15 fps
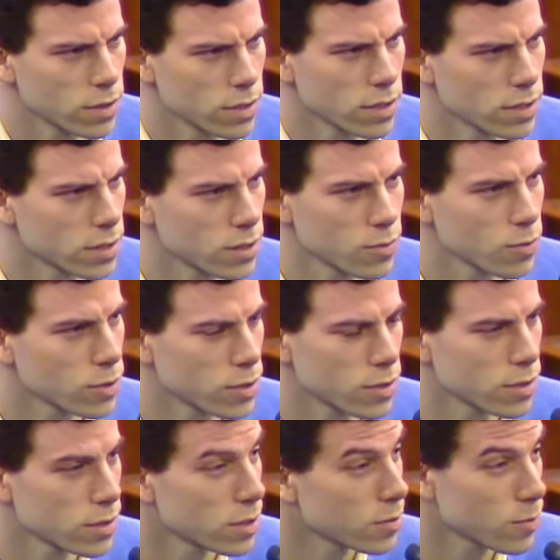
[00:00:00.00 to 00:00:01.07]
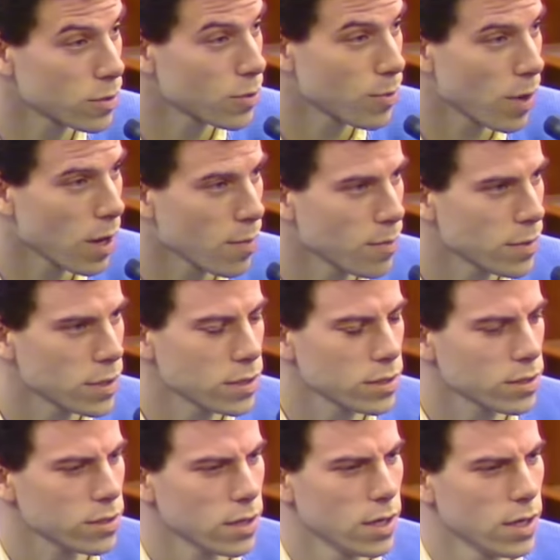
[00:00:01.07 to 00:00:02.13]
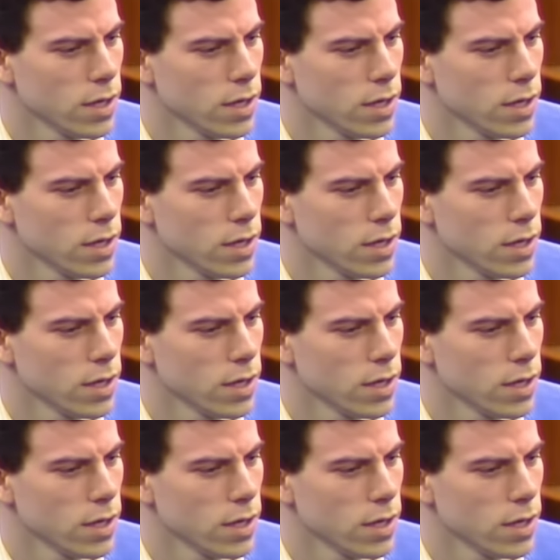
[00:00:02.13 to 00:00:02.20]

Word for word: Is, is this what's this what your problem is?